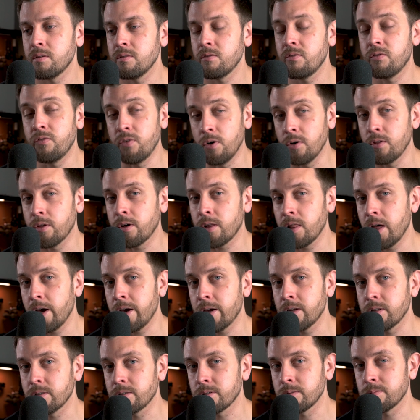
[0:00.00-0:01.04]
for the
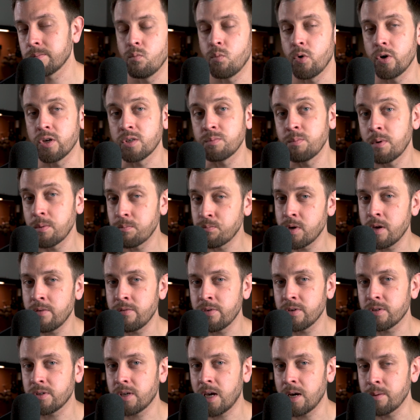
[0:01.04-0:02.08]
client. Whereas my
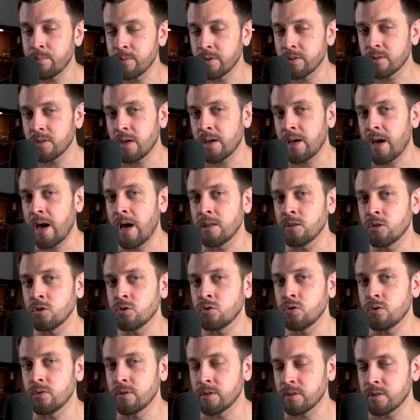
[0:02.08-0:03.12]
previous cameras, I had to
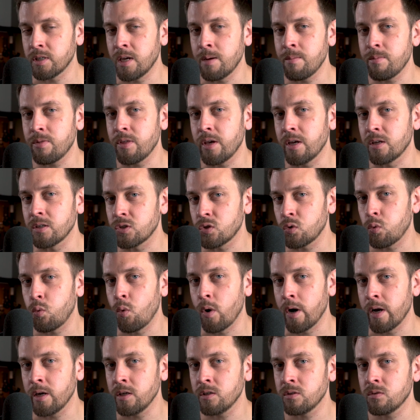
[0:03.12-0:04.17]
shoot the same thing
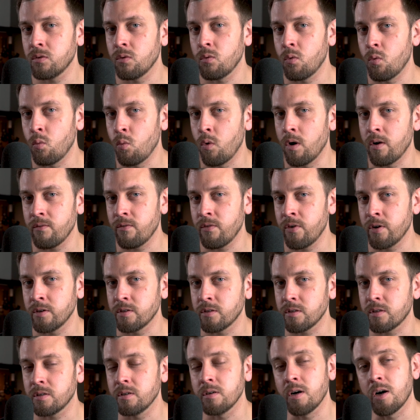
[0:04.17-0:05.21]
twice, one
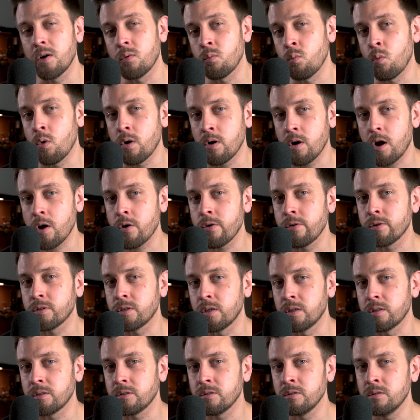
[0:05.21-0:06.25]
vertical and one
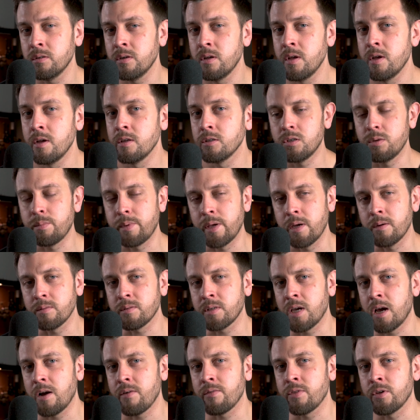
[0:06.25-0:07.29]
horizontal, to be able
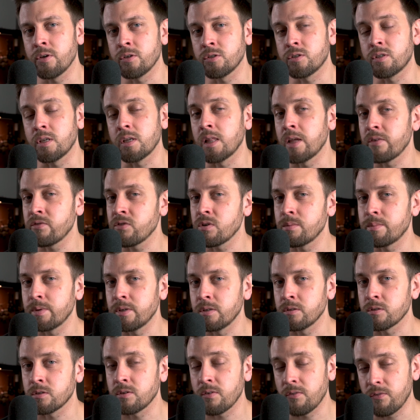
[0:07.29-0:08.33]
to have those
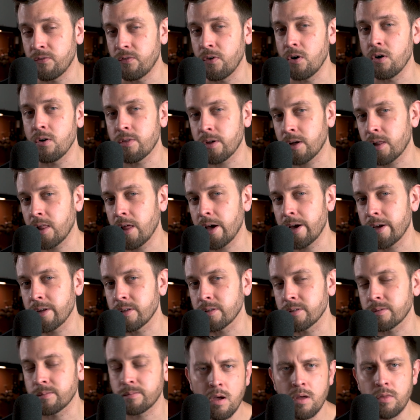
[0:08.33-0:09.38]
deliverables for the
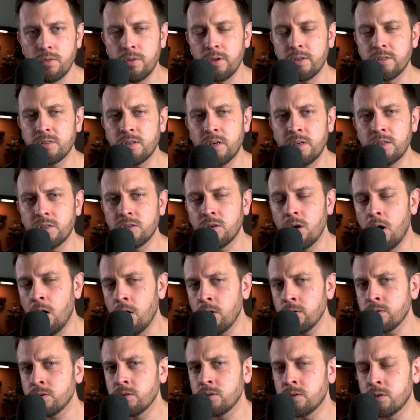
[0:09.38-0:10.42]
client. This sensor
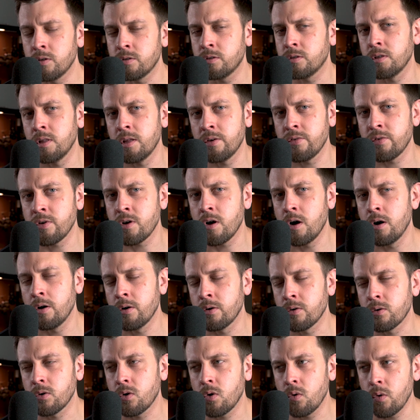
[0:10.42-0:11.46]
also does deliver
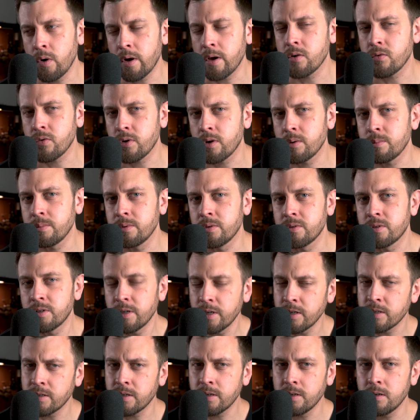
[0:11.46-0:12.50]
on quite incredible
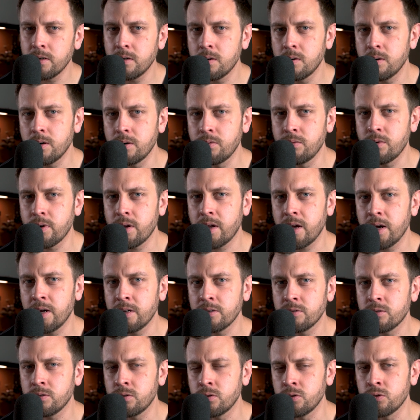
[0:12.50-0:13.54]
detail in
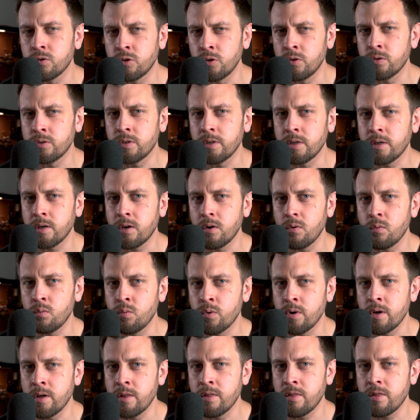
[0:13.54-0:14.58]
regards to shooting
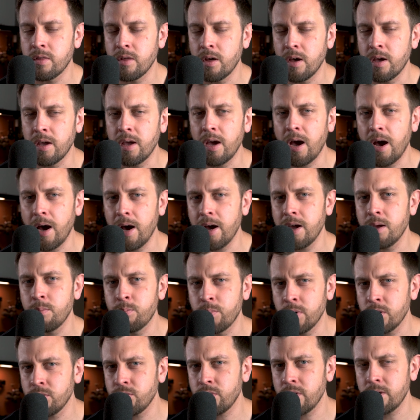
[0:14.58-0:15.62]
with a high
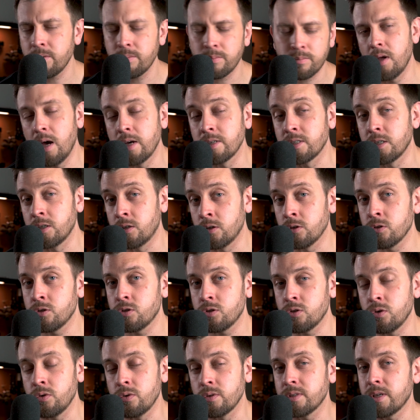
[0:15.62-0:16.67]
bitrate, as it does
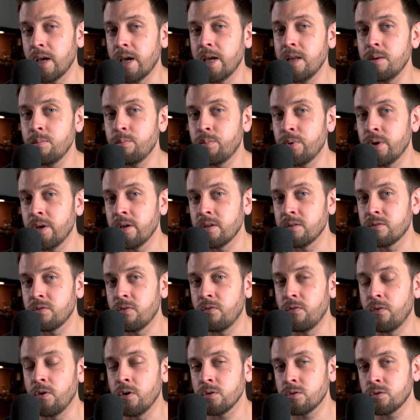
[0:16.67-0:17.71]
shoot 10-bit
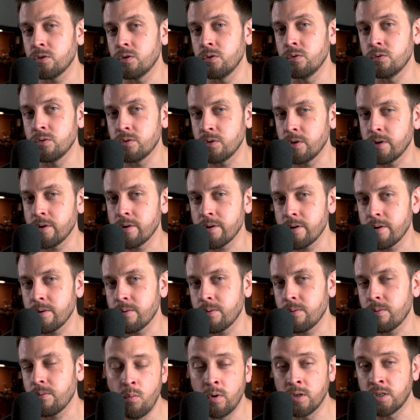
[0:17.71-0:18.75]

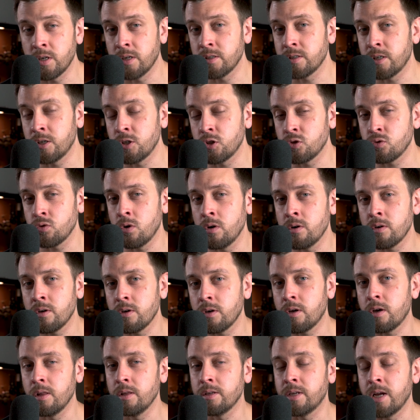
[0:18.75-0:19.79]
420, which has a strong
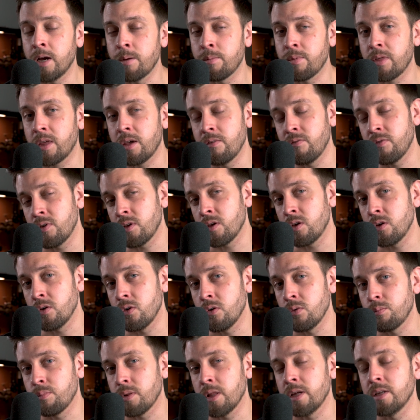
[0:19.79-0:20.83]
color depth, giving
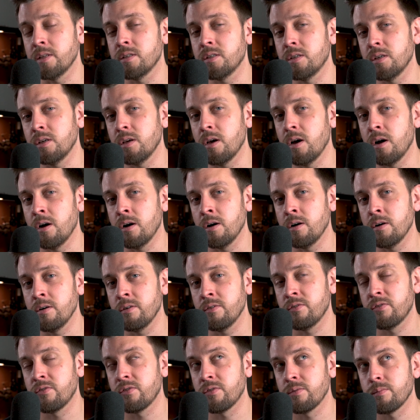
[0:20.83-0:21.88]
you plenty
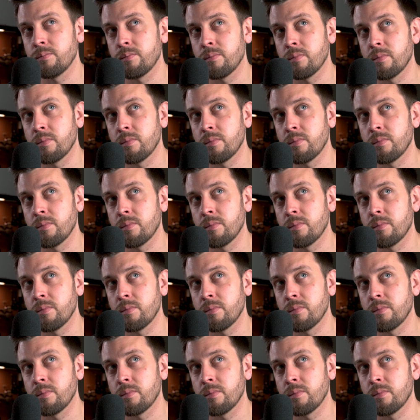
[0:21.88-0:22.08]
of